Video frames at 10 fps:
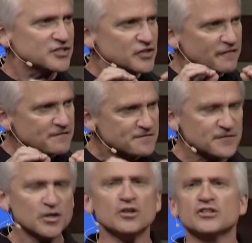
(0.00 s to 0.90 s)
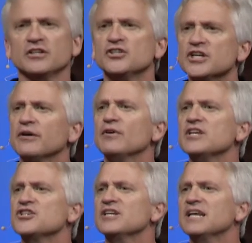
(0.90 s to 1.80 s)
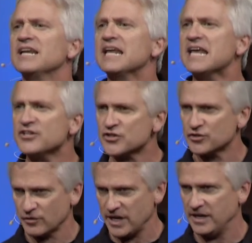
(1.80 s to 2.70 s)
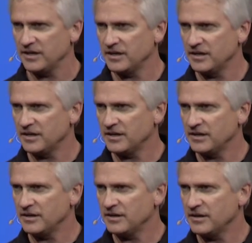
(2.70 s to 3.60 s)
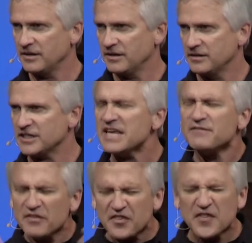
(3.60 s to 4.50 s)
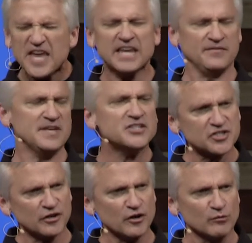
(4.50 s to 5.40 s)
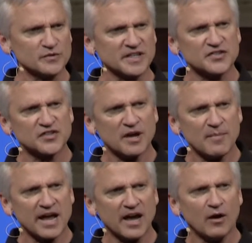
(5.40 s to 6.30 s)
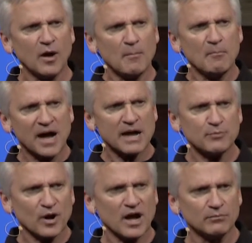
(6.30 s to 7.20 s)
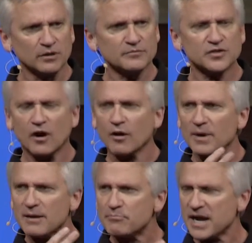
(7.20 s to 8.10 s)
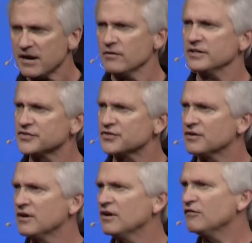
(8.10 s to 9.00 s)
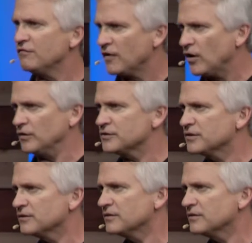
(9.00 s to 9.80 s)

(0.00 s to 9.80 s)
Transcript: is the first generation in history to even think in these terms that somehow my problems are my parents' fault.